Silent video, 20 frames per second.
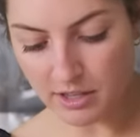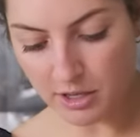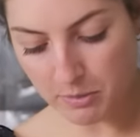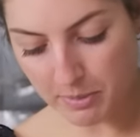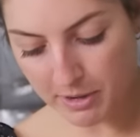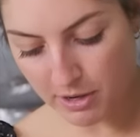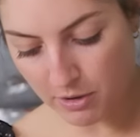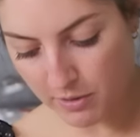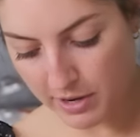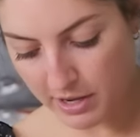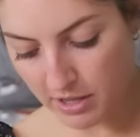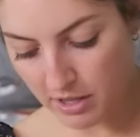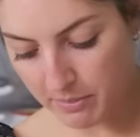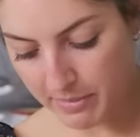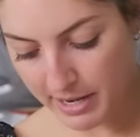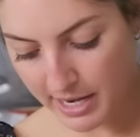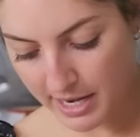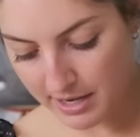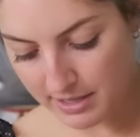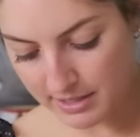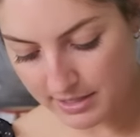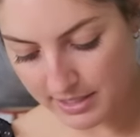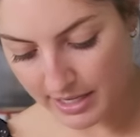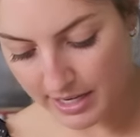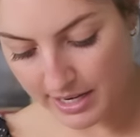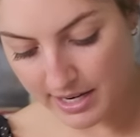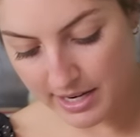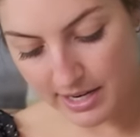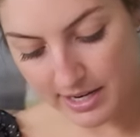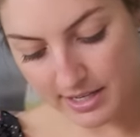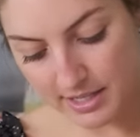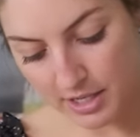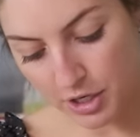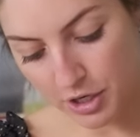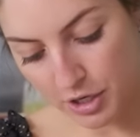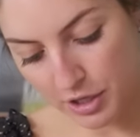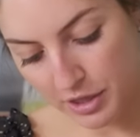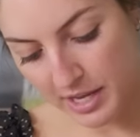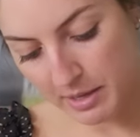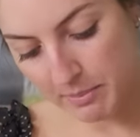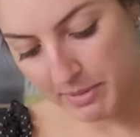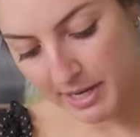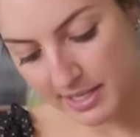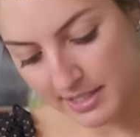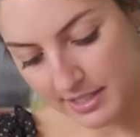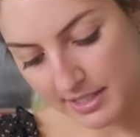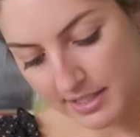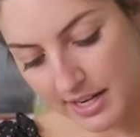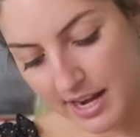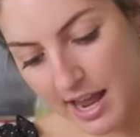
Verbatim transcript: a little bit of oil on my hands is a good thing because it's